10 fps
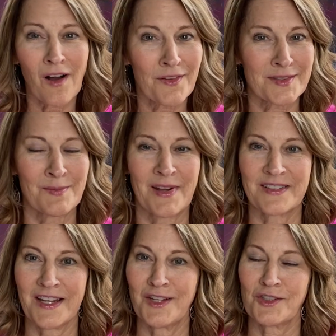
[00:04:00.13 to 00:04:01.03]
call this a
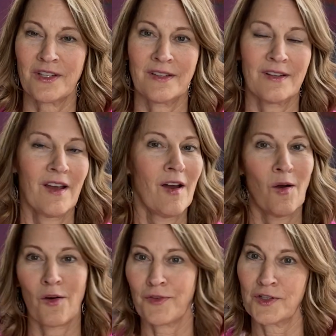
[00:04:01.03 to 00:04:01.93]
meditation,
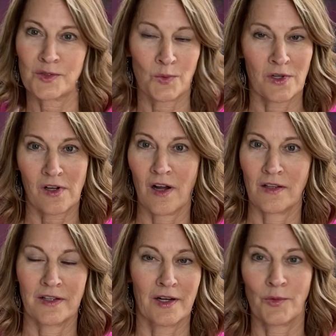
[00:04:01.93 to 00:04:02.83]
or if you just want to
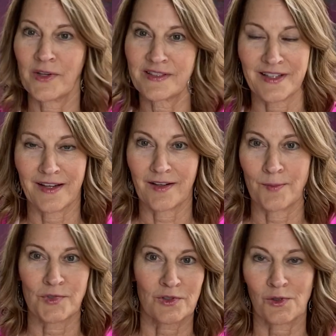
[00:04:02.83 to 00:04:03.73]
call it a reset,
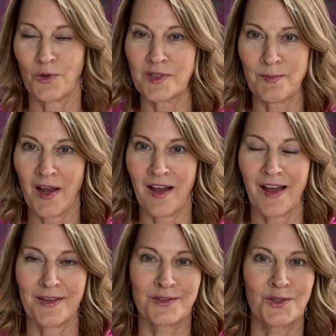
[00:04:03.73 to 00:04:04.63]
I'm just closing my
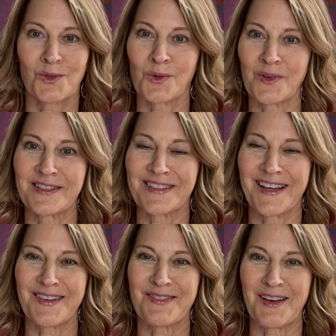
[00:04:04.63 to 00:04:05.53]
eyes to do a
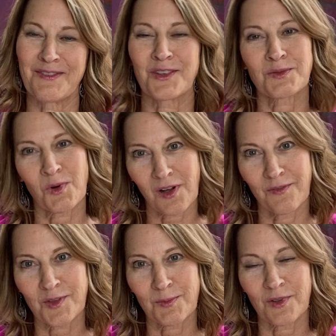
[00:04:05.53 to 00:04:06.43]
reset, if that feels more
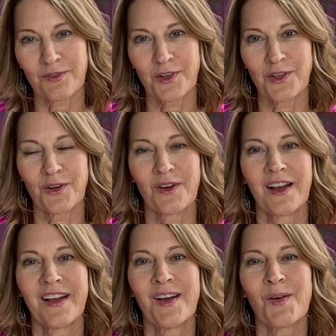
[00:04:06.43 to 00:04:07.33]
comfortable for you,
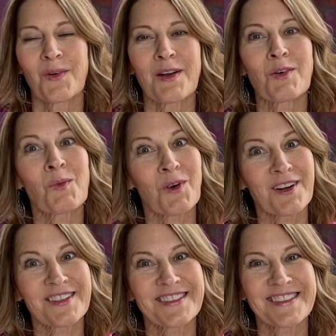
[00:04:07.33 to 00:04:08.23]
whatever
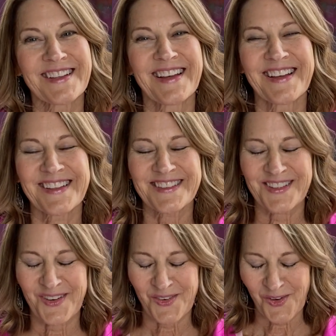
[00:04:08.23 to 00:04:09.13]
works.
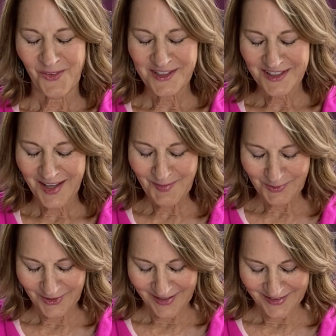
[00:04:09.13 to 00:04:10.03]
So going to that
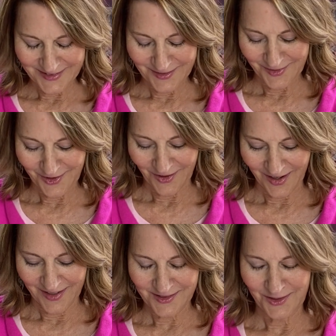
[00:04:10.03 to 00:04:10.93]
place of either
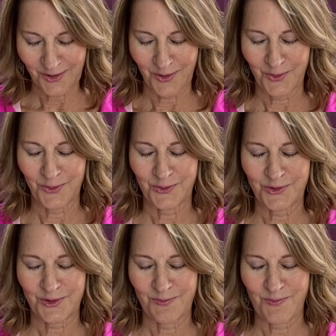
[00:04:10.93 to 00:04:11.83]
eyes
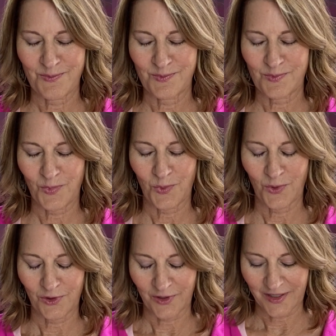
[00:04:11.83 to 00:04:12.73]
closed
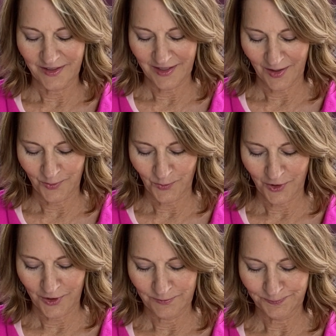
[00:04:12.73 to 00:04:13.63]
or looking
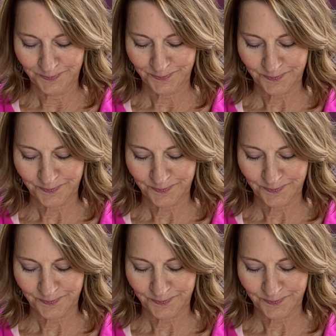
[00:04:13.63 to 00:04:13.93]
downward.